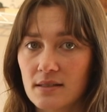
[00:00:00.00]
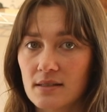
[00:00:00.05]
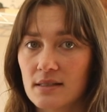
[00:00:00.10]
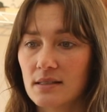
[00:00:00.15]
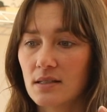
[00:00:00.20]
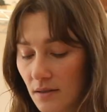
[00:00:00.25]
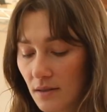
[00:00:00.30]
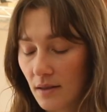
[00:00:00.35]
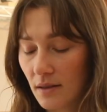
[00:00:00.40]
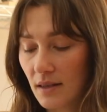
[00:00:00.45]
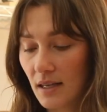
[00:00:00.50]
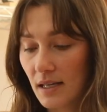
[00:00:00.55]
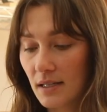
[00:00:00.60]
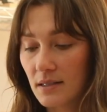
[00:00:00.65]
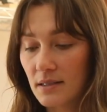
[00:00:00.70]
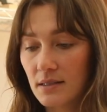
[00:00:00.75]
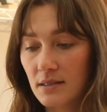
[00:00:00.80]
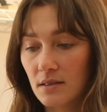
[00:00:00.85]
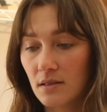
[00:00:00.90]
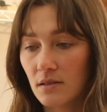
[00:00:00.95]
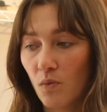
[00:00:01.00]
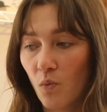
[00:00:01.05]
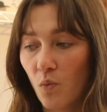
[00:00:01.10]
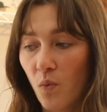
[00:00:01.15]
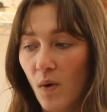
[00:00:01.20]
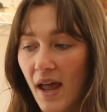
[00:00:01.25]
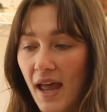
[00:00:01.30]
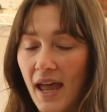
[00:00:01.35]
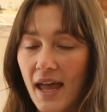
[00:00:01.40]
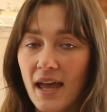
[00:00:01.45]
So this
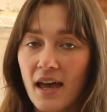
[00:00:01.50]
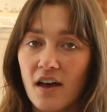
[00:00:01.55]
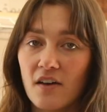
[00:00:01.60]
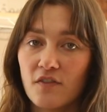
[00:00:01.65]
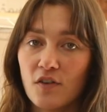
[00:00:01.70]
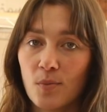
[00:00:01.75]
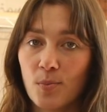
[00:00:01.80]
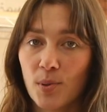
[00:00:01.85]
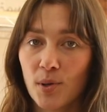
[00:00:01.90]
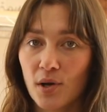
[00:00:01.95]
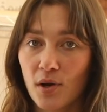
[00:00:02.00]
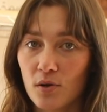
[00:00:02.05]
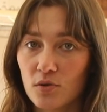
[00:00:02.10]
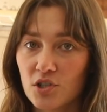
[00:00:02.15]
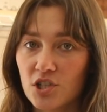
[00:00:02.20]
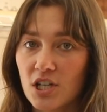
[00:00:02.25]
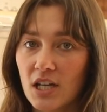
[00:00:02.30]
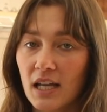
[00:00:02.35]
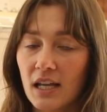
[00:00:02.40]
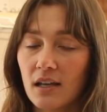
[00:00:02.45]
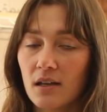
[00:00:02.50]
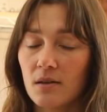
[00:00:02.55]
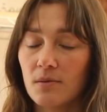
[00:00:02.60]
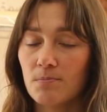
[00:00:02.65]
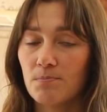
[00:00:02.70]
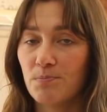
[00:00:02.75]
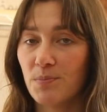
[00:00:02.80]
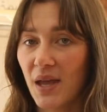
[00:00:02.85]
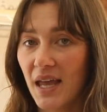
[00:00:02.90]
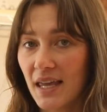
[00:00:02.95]
way of approaching
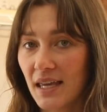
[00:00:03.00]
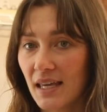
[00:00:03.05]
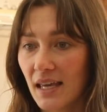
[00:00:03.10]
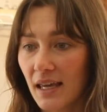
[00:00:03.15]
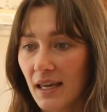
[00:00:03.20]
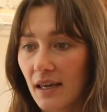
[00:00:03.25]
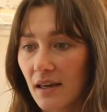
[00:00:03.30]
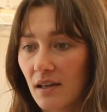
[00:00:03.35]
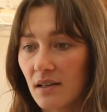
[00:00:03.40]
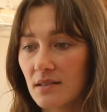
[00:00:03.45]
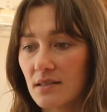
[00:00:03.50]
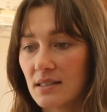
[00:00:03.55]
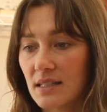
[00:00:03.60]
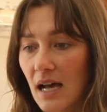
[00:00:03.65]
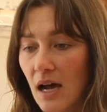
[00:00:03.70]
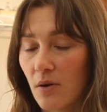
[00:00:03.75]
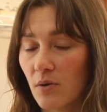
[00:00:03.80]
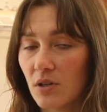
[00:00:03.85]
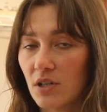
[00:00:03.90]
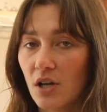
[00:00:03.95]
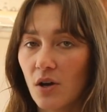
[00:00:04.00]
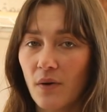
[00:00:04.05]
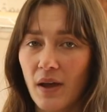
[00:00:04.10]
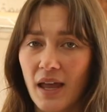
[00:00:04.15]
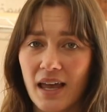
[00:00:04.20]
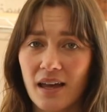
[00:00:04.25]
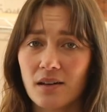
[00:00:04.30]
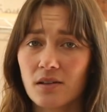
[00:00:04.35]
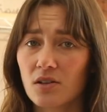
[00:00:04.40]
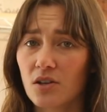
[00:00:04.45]
baking sourdough
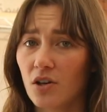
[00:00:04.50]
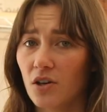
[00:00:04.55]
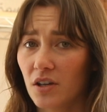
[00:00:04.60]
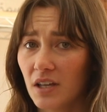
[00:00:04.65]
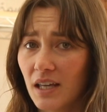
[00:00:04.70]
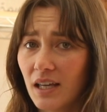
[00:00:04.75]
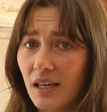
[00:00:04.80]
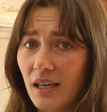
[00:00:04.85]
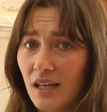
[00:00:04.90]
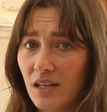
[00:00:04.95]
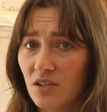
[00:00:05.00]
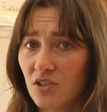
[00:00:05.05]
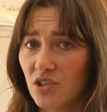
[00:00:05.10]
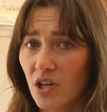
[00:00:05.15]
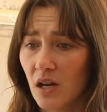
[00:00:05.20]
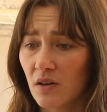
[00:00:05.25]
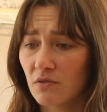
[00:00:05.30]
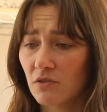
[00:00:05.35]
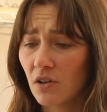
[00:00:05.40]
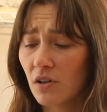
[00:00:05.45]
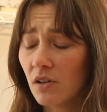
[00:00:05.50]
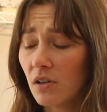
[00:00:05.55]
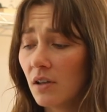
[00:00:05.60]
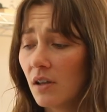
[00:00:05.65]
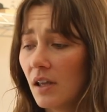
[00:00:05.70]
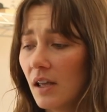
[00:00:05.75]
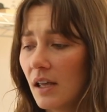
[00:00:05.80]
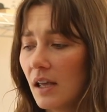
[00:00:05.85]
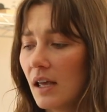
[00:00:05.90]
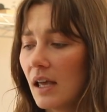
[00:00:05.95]
and cooking in general
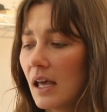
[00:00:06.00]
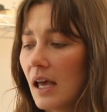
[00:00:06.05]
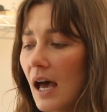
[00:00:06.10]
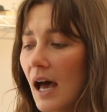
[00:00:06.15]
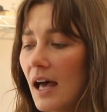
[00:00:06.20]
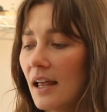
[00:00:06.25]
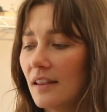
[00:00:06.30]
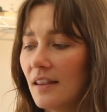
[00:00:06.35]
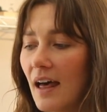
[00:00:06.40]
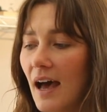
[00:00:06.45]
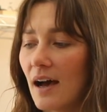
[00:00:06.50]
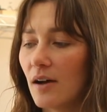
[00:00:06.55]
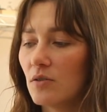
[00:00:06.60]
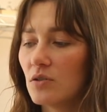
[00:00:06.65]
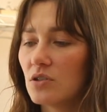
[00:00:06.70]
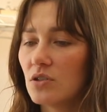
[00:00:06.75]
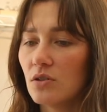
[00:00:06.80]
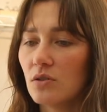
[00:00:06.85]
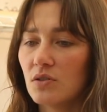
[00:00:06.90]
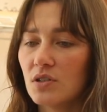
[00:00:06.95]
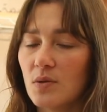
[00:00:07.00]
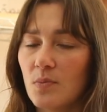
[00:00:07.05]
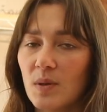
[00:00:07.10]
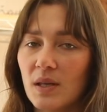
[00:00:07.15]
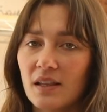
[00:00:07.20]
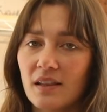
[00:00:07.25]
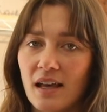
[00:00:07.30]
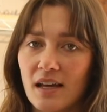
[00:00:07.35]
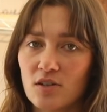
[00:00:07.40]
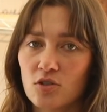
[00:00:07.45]
allows you to be
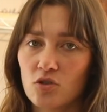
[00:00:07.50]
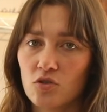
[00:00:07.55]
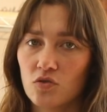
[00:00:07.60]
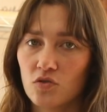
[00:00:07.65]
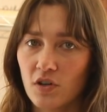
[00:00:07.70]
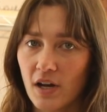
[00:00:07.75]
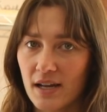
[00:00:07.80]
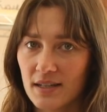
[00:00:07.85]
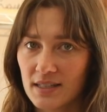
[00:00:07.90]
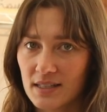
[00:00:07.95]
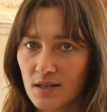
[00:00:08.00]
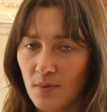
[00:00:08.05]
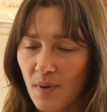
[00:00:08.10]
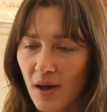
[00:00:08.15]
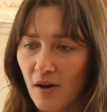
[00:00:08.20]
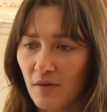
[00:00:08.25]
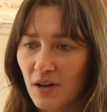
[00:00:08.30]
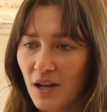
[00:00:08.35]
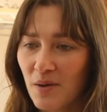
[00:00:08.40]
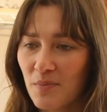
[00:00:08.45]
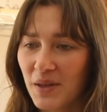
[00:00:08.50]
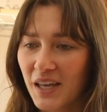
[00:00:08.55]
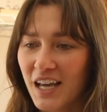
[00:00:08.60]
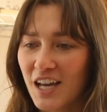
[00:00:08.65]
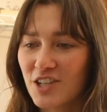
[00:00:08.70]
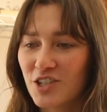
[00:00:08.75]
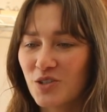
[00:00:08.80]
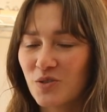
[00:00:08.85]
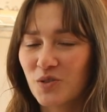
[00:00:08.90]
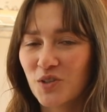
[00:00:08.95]
less stressed about it
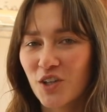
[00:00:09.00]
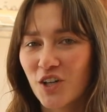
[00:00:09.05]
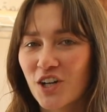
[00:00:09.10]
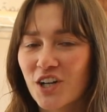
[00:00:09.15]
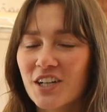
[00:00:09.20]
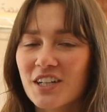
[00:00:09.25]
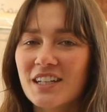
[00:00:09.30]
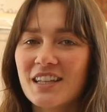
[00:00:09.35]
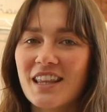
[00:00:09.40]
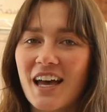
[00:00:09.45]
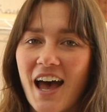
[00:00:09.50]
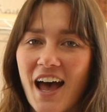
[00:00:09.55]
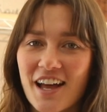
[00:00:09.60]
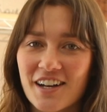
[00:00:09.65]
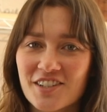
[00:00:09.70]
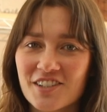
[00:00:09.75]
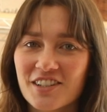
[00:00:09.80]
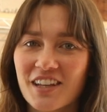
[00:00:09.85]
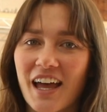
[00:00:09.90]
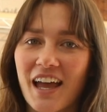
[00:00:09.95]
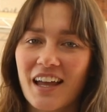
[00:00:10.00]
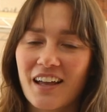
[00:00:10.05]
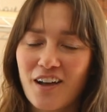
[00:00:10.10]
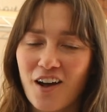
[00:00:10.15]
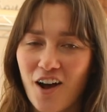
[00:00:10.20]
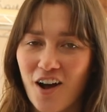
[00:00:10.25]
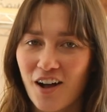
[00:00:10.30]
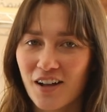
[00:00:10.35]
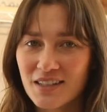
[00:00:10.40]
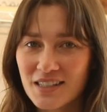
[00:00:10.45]
because you learn the underlying
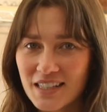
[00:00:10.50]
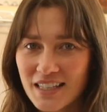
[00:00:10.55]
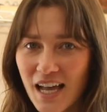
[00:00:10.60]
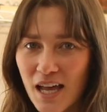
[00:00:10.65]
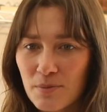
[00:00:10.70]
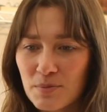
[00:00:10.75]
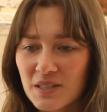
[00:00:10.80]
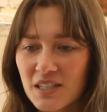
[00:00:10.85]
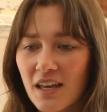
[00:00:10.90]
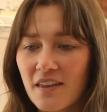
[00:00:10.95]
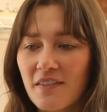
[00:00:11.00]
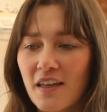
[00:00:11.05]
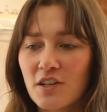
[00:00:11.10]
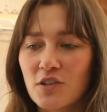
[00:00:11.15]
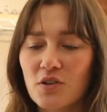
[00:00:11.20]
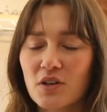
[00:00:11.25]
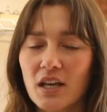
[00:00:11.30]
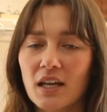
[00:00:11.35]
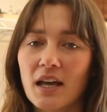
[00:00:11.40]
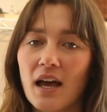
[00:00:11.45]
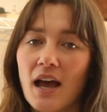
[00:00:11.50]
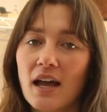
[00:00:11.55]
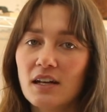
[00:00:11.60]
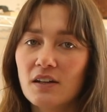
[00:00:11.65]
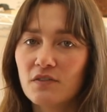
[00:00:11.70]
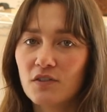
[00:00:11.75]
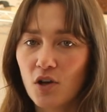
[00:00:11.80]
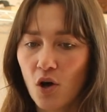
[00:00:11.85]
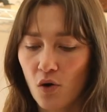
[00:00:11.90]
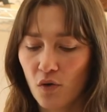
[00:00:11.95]
concepts and then you can kind
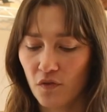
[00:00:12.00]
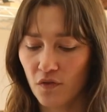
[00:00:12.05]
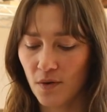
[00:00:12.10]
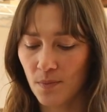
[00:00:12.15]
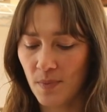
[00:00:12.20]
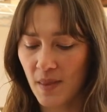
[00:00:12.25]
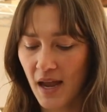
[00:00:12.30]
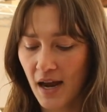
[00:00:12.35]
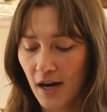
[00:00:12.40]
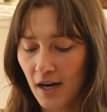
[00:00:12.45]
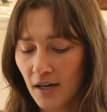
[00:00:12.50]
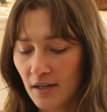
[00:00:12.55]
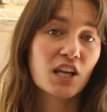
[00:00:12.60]
of go from there.